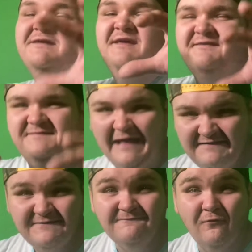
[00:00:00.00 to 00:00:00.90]
Takes
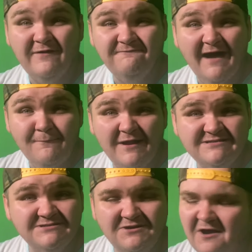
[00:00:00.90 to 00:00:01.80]
less than 45
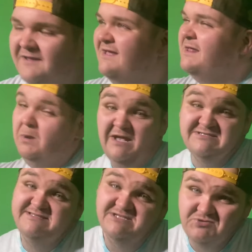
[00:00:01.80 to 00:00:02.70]
minutes to cook,
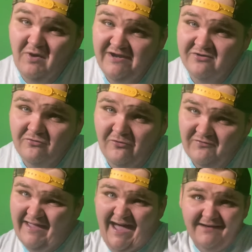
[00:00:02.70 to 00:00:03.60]
less than 20 to cool down,